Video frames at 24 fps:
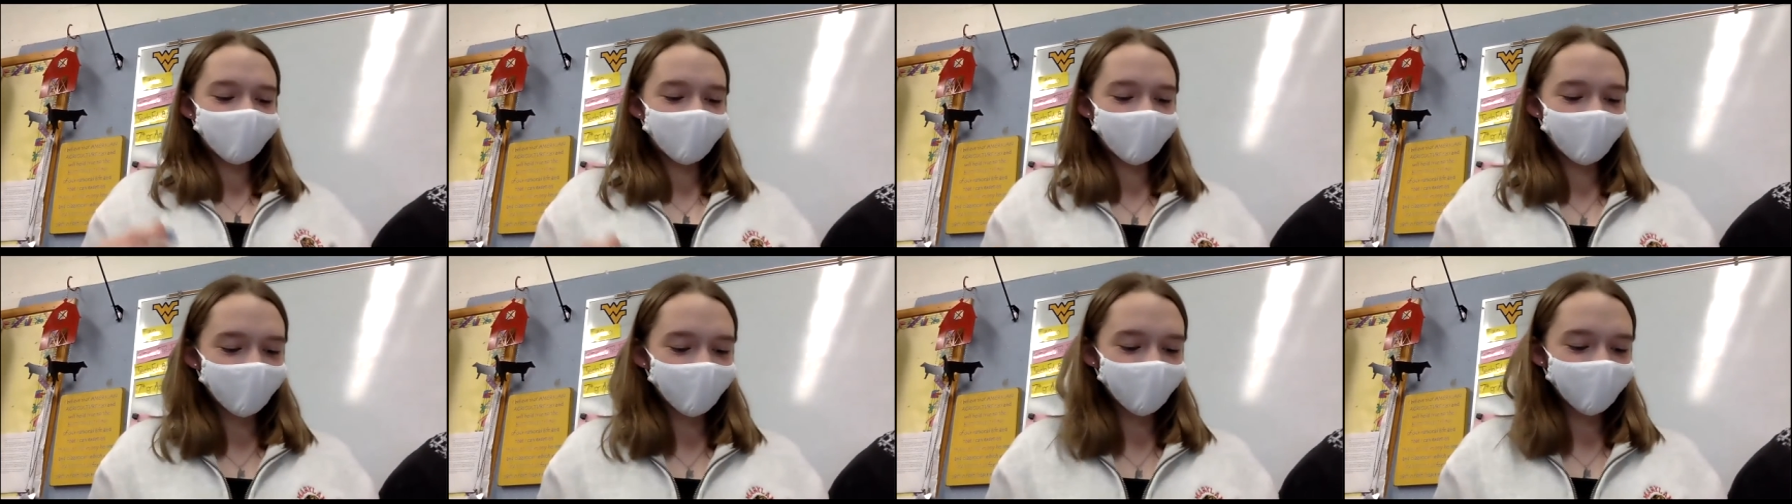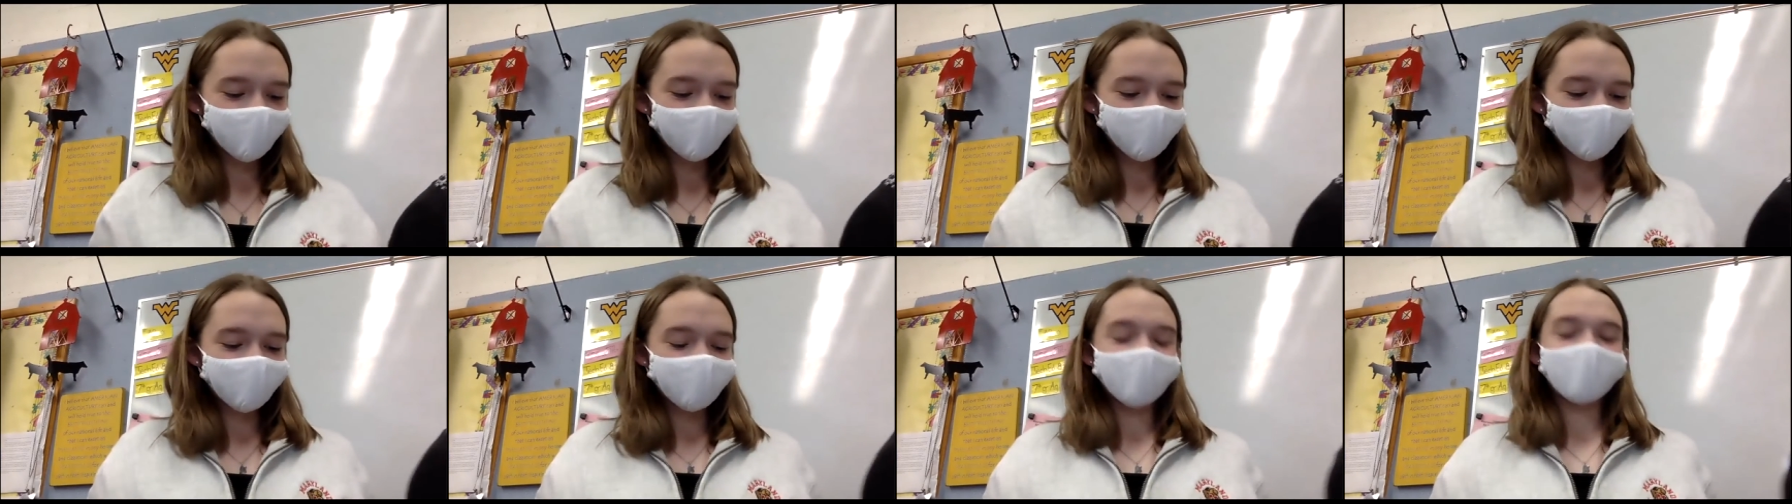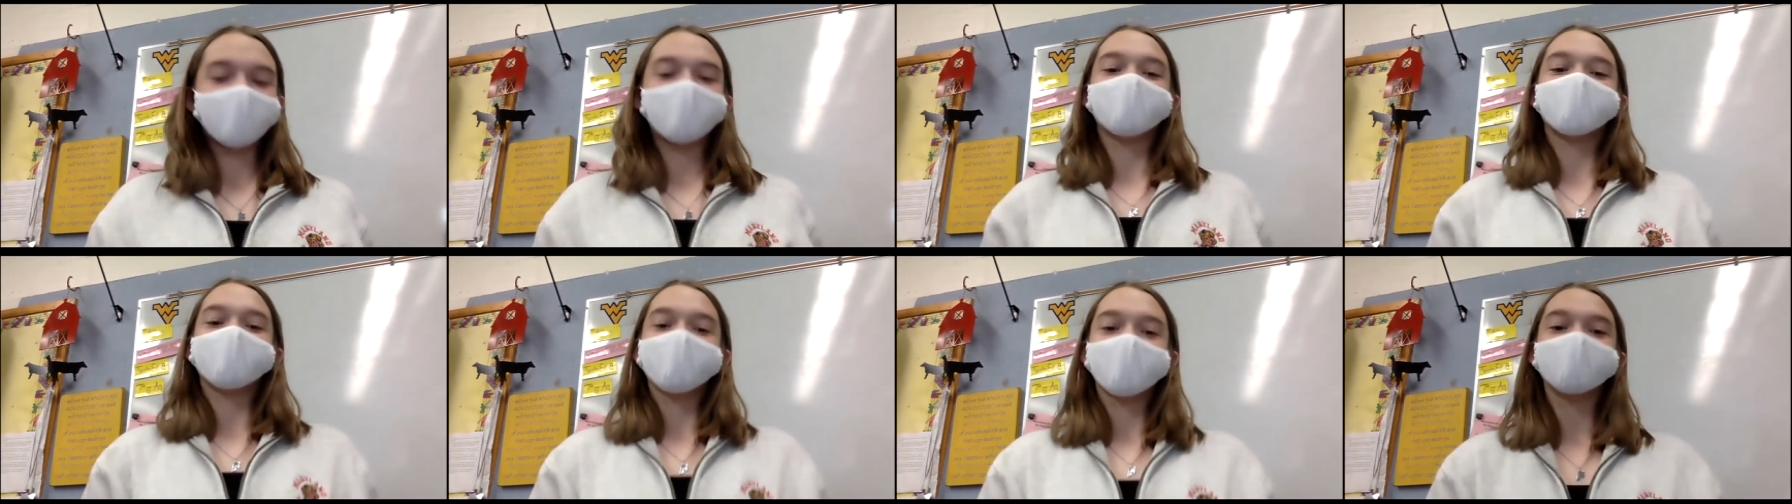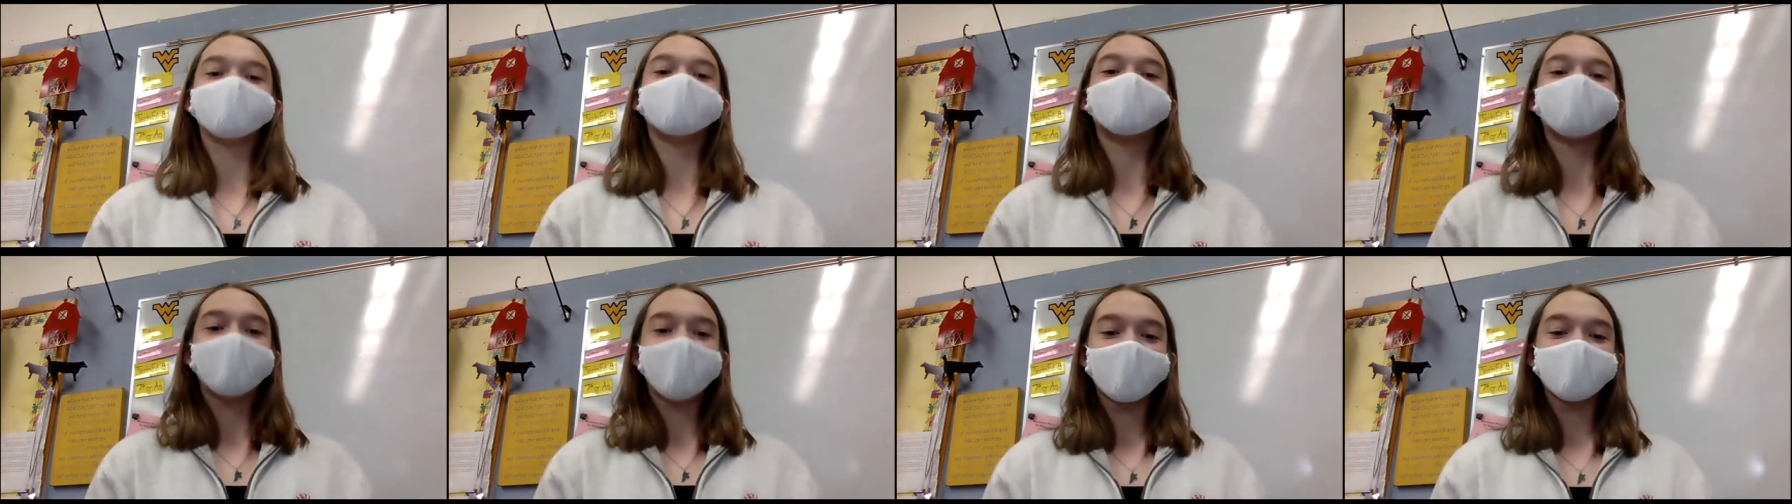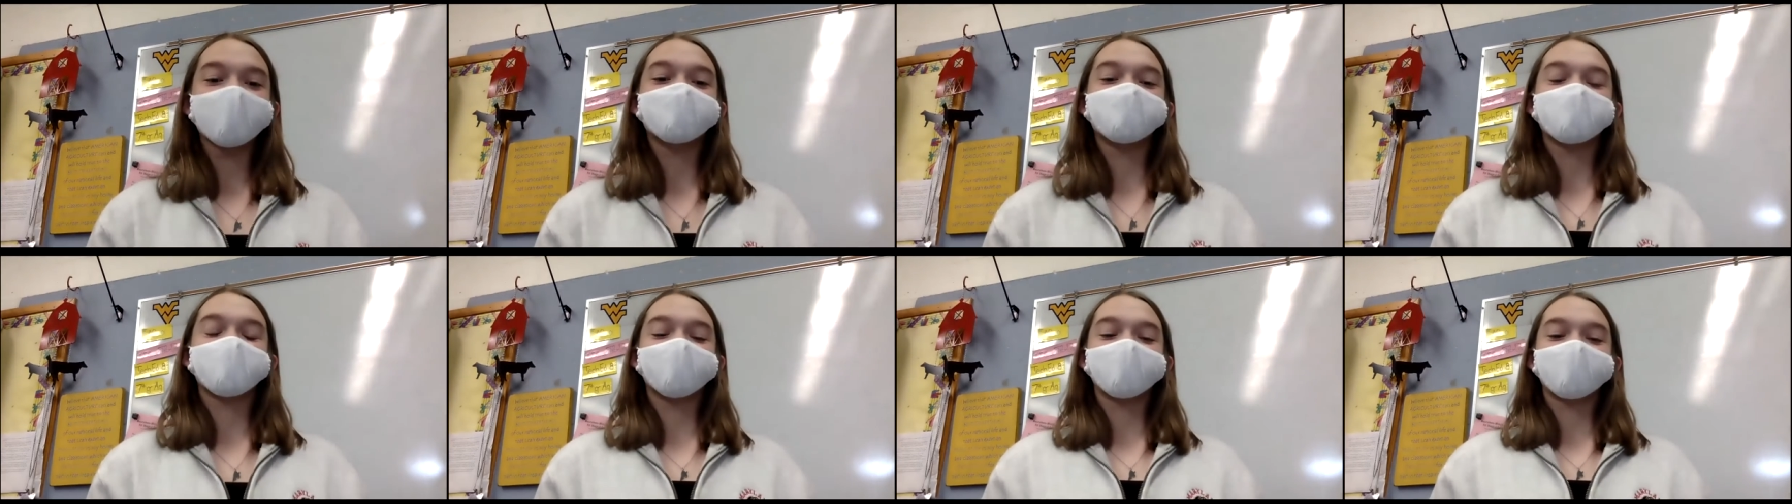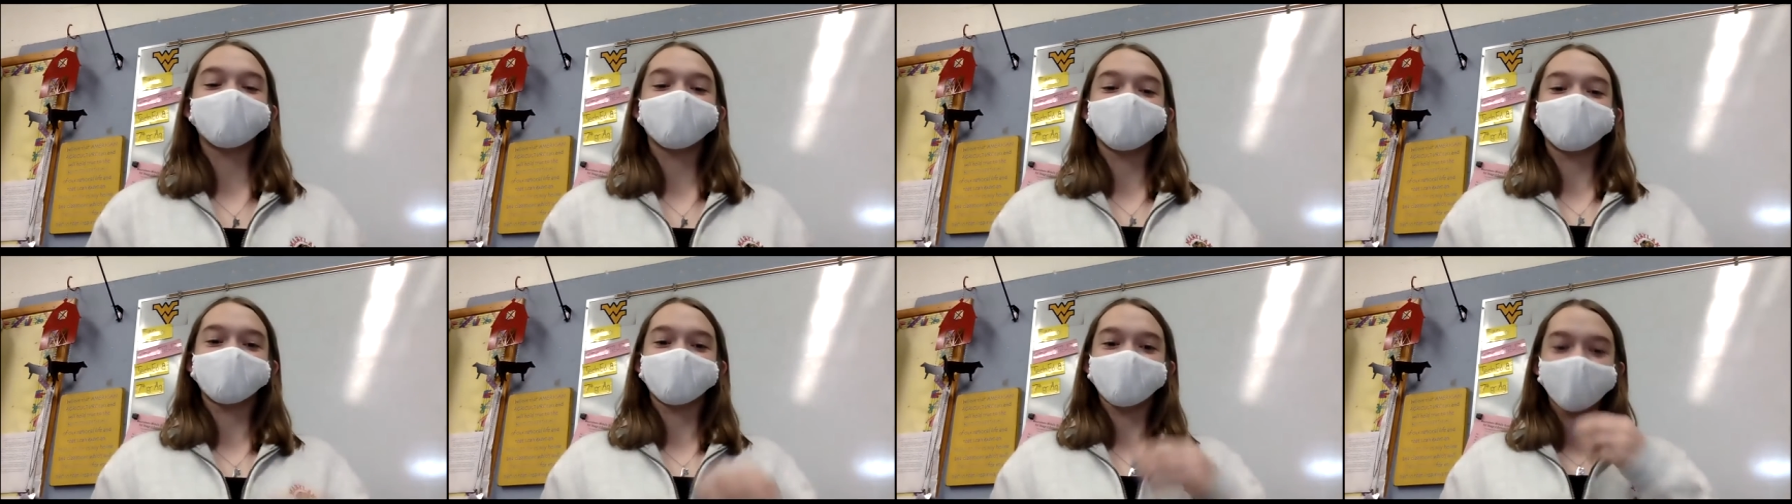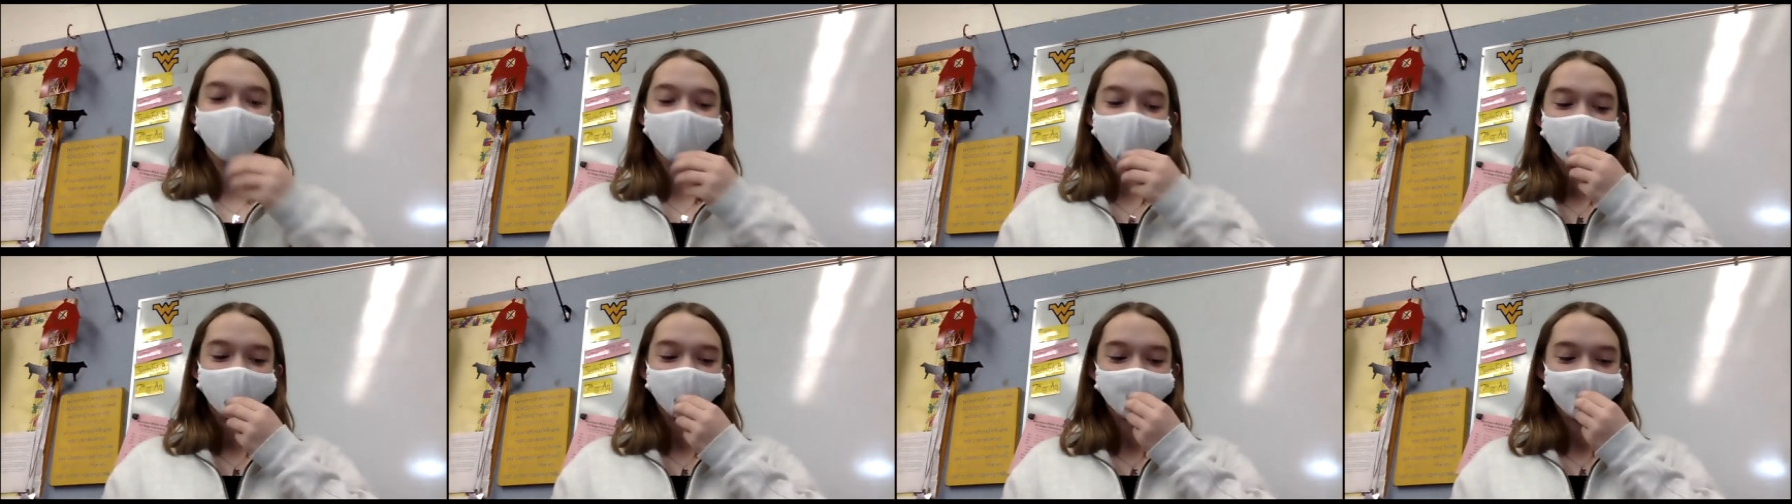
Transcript: no, a high of 77